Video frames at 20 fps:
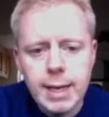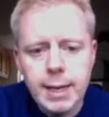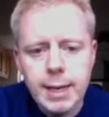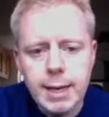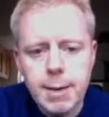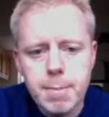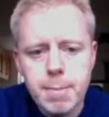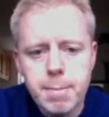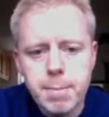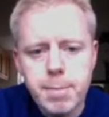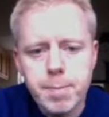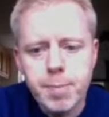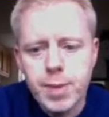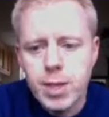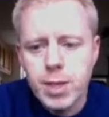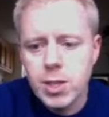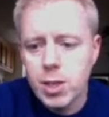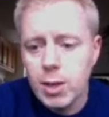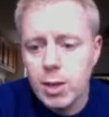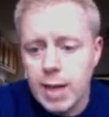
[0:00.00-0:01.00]

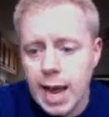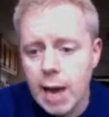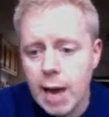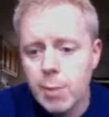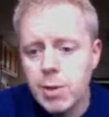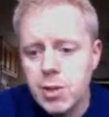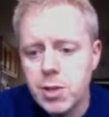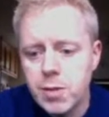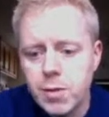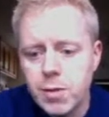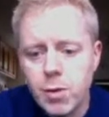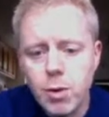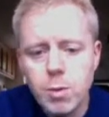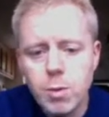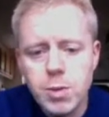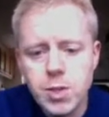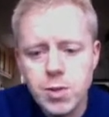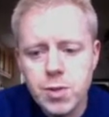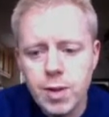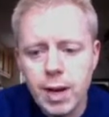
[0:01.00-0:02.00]
So language,
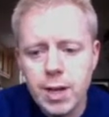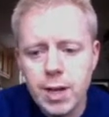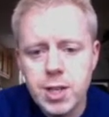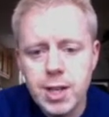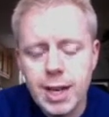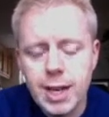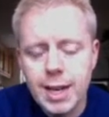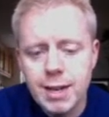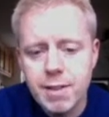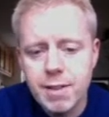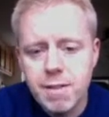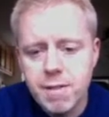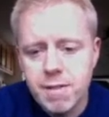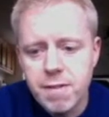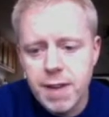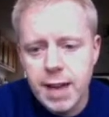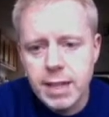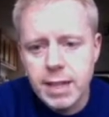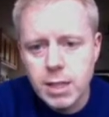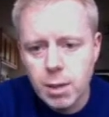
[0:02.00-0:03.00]
form, structure, and
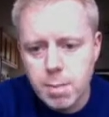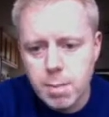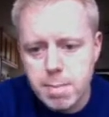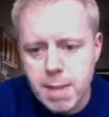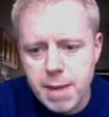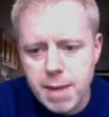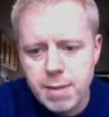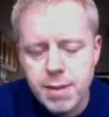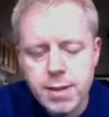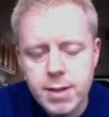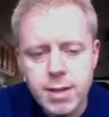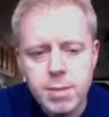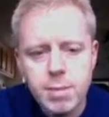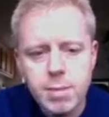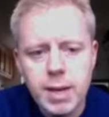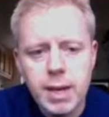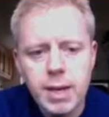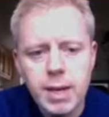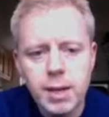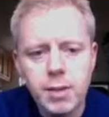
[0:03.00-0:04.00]
effects, so method
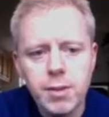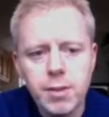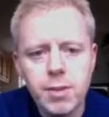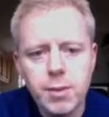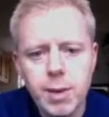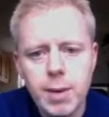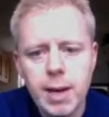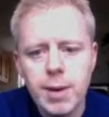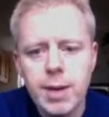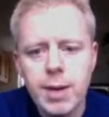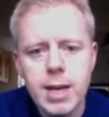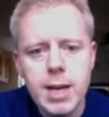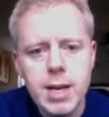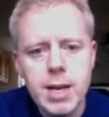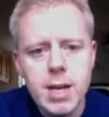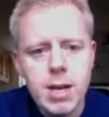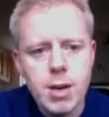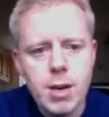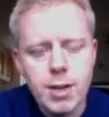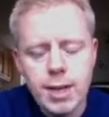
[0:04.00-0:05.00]
and meaning throughout.
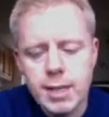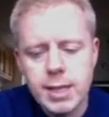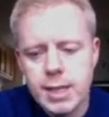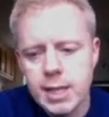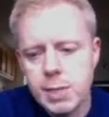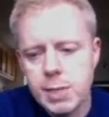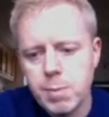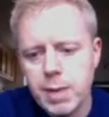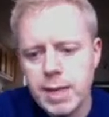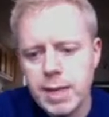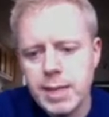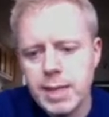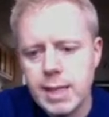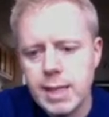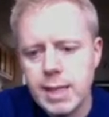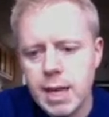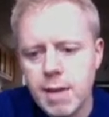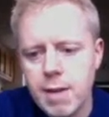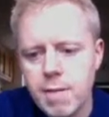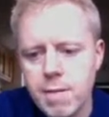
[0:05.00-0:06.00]
Okay, so that's
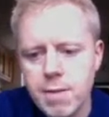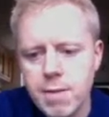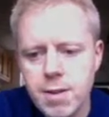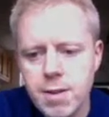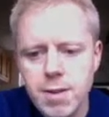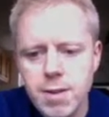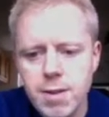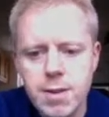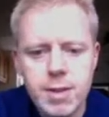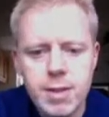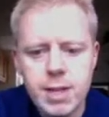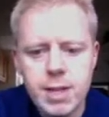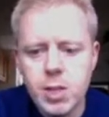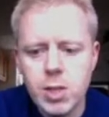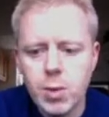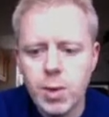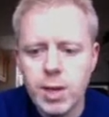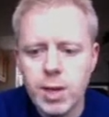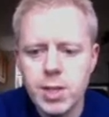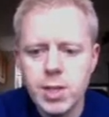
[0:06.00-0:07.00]
plenty there for
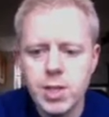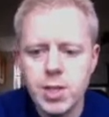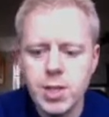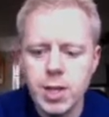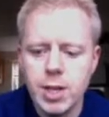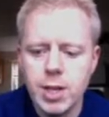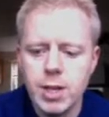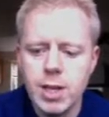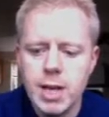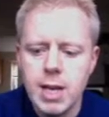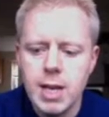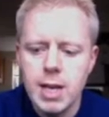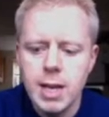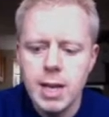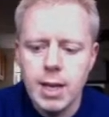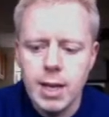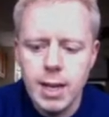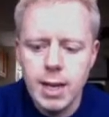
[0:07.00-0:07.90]
this question.